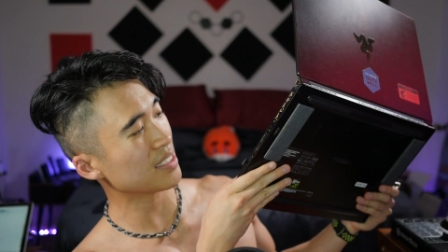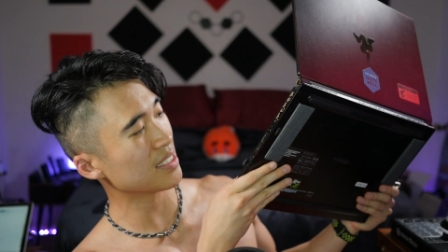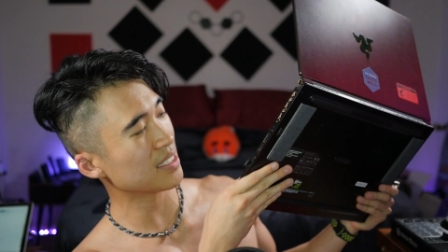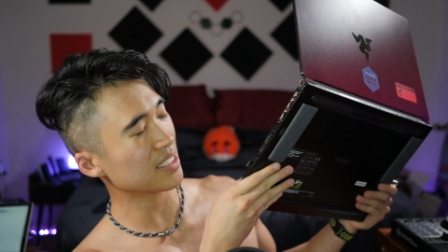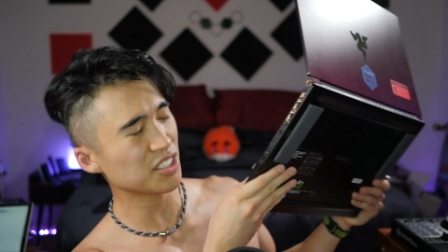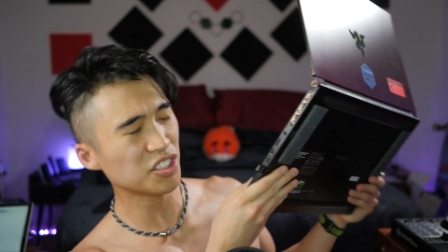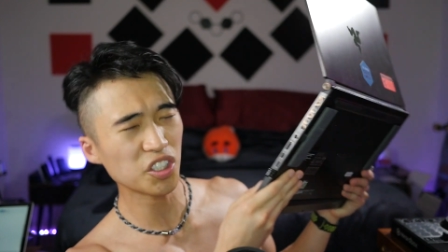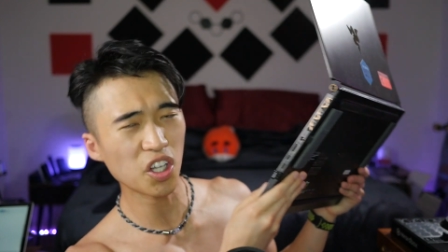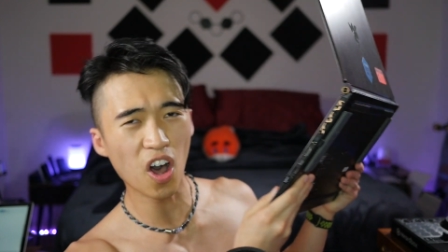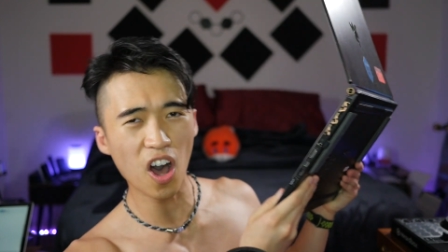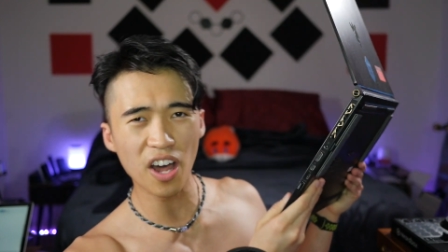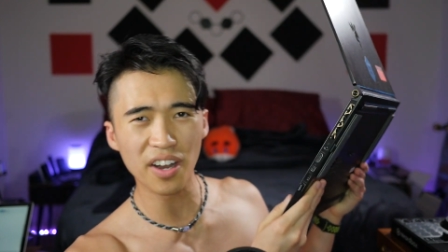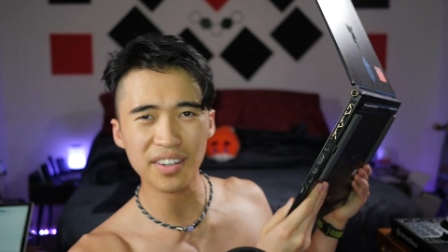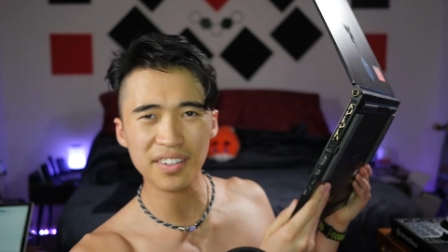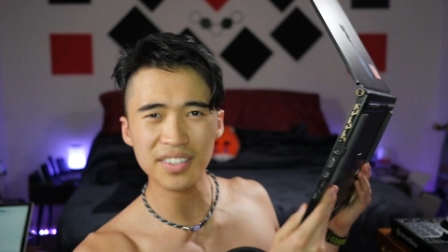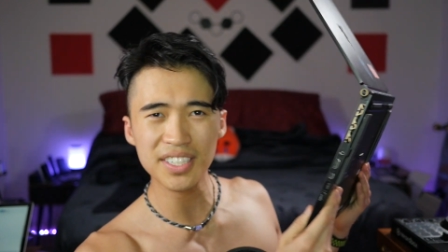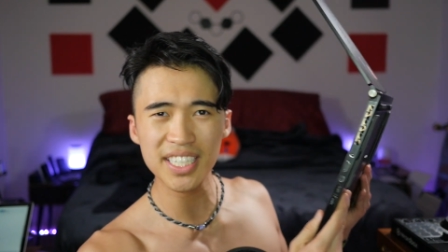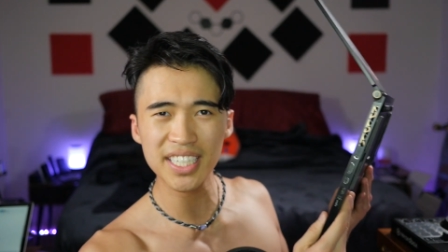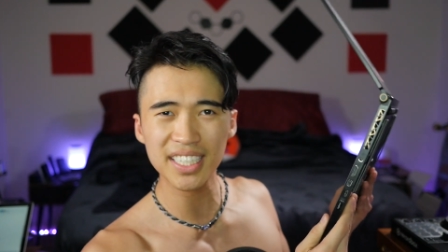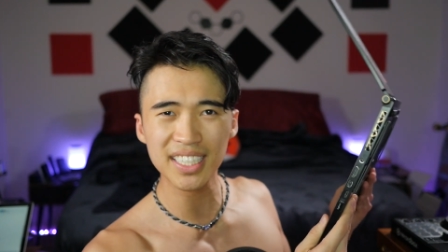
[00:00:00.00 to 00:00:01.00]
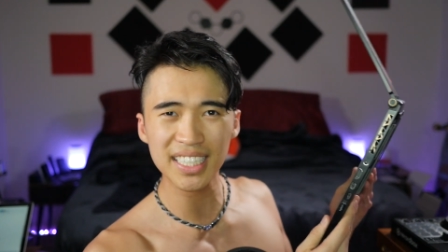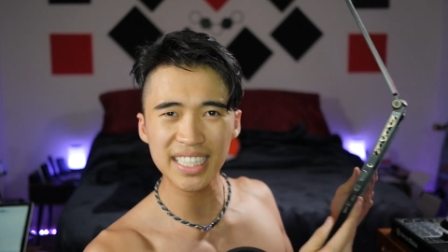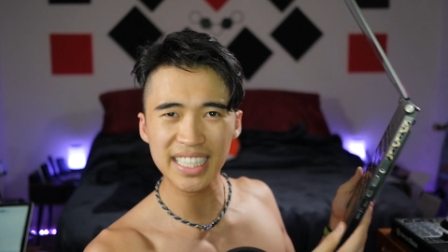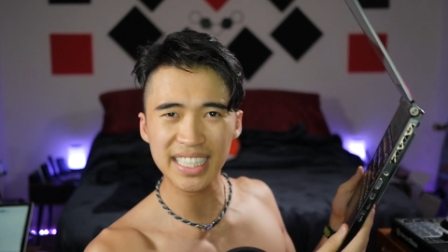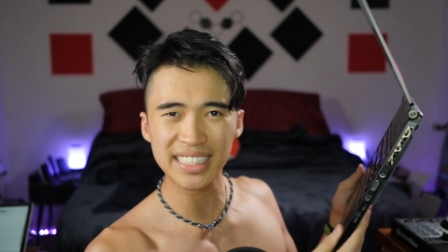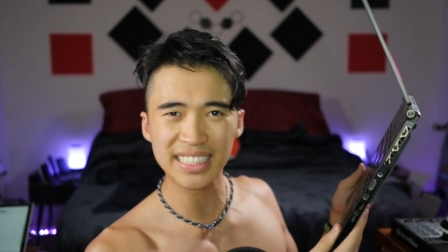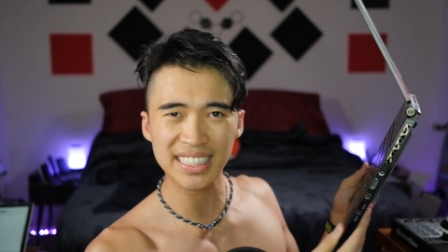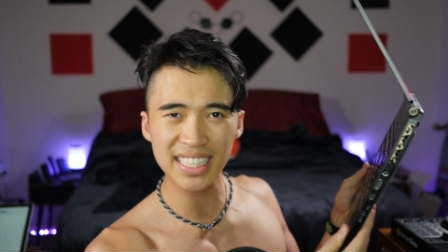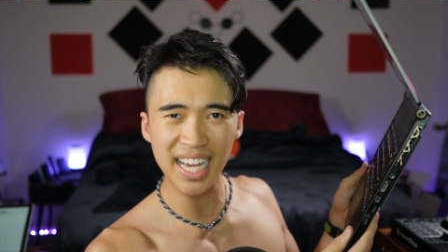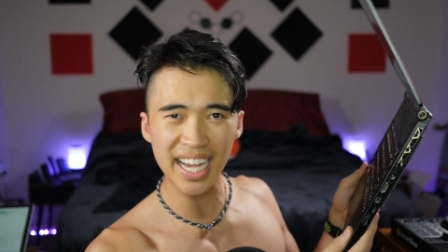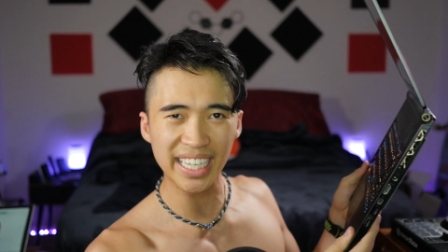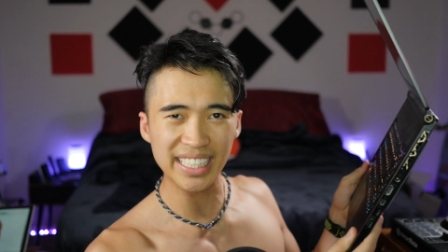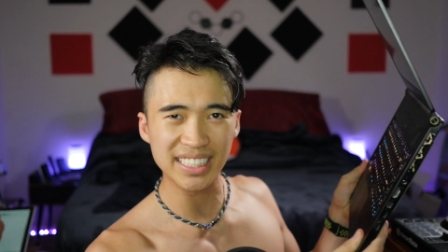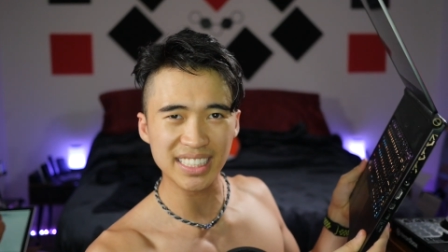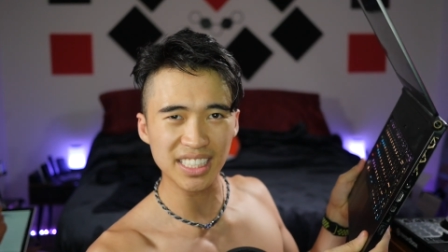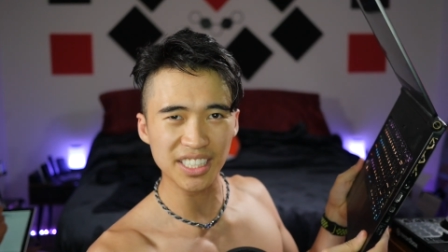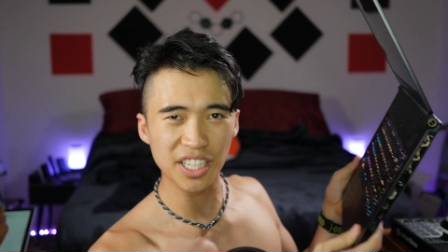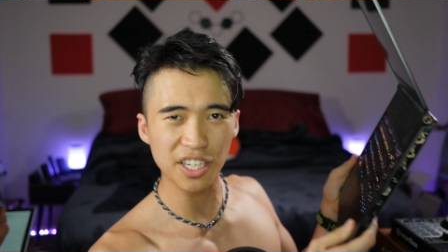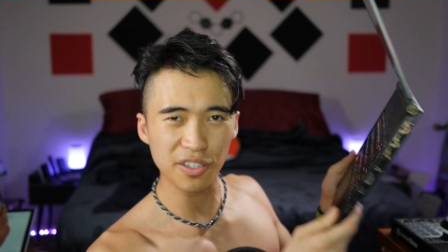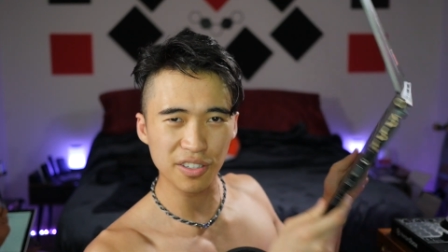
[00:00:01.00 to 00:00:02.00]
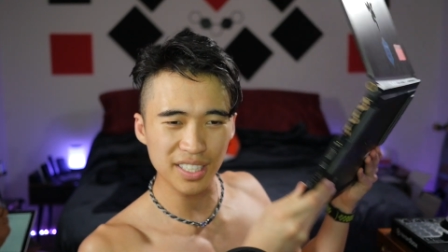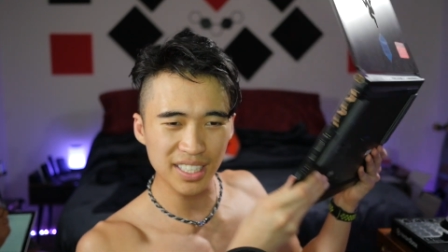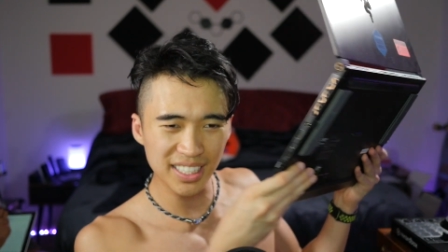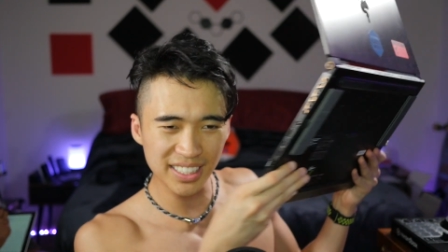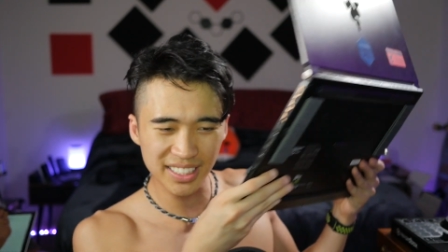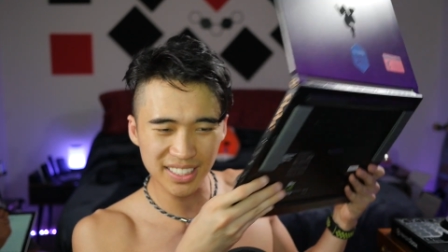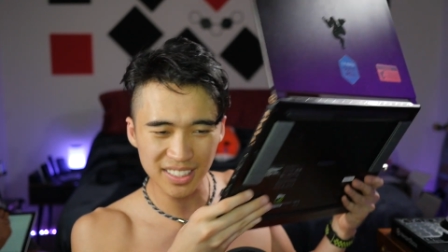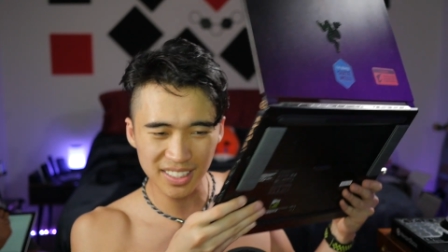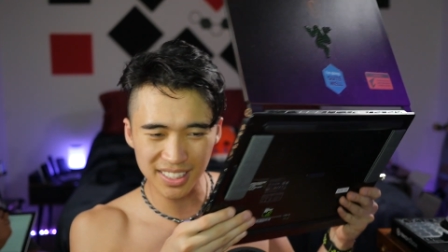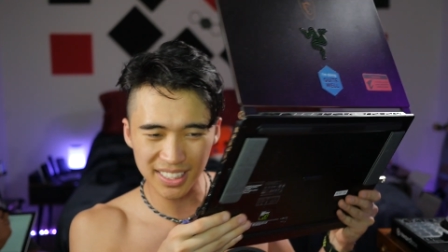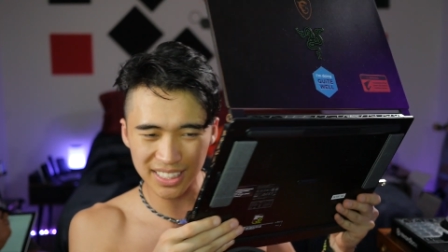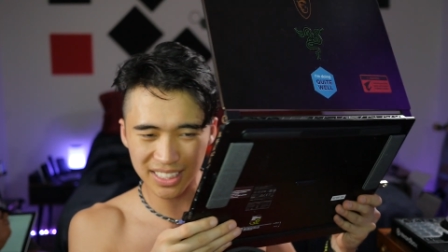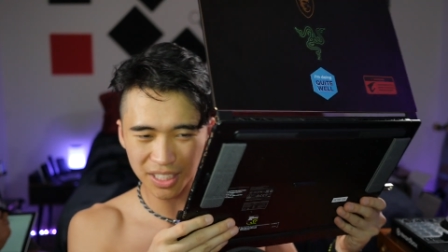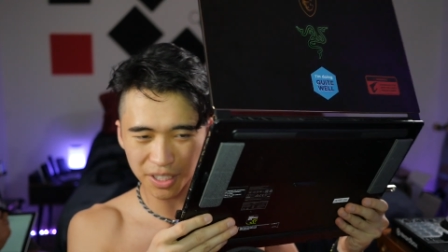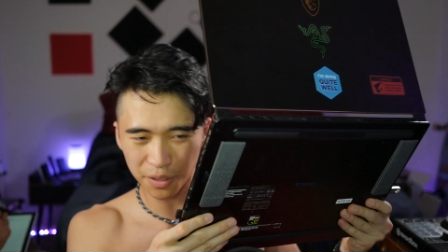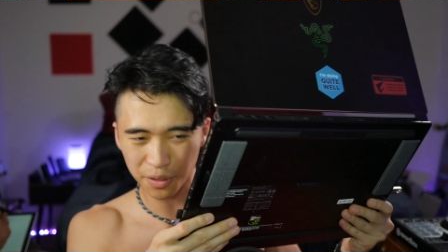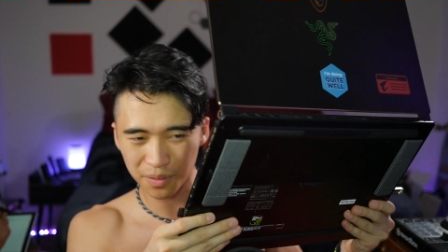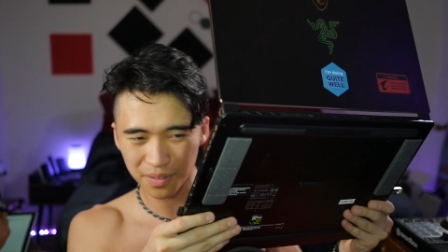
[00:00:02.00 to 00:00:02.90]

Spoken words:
not nearly as nice, you know. Listen to this